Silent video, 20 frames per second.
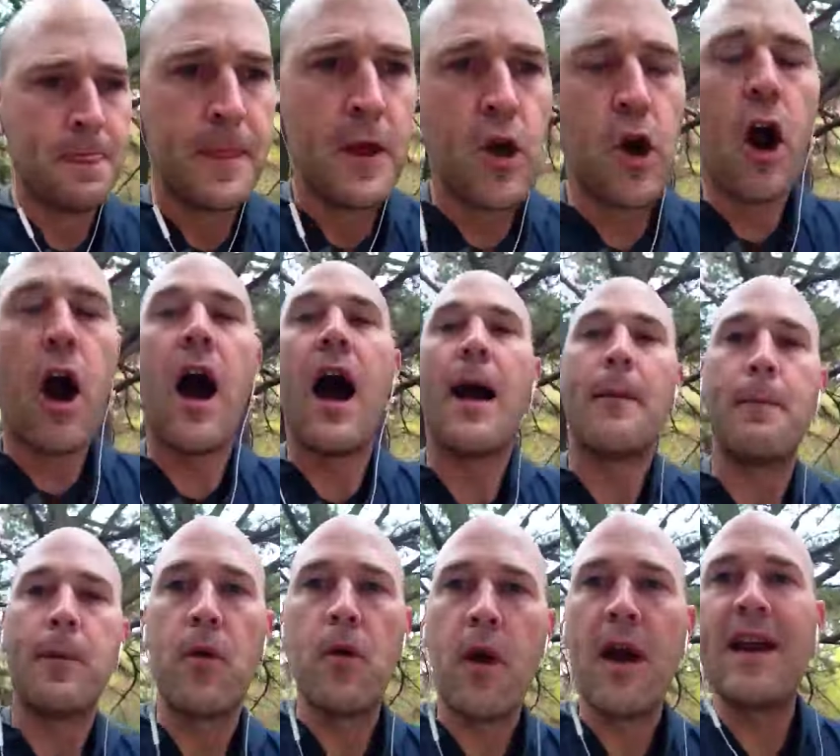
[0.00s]
you're
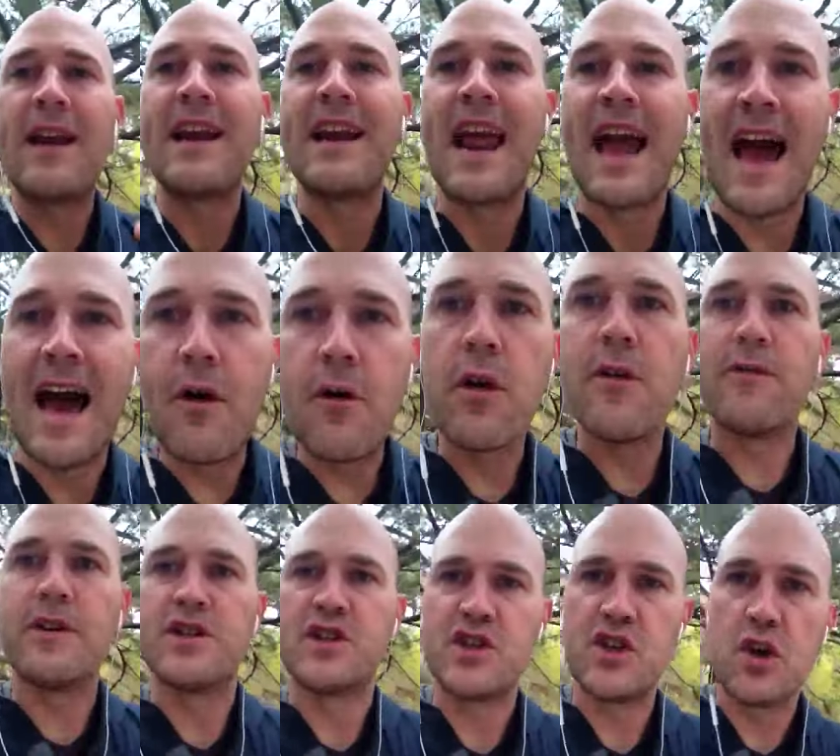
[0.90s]
operating out
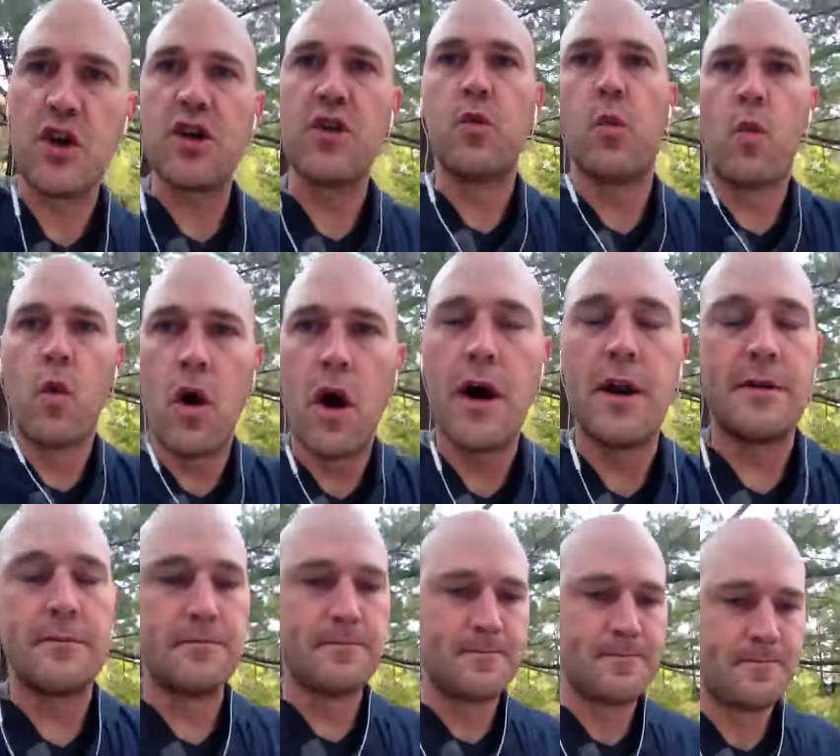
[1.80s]
of a certain
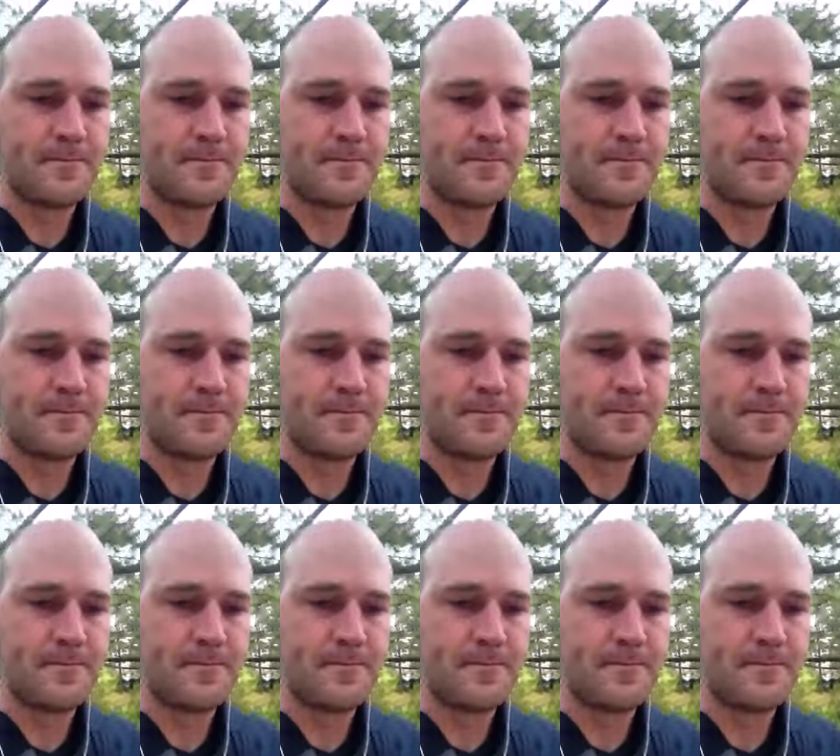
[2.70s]
one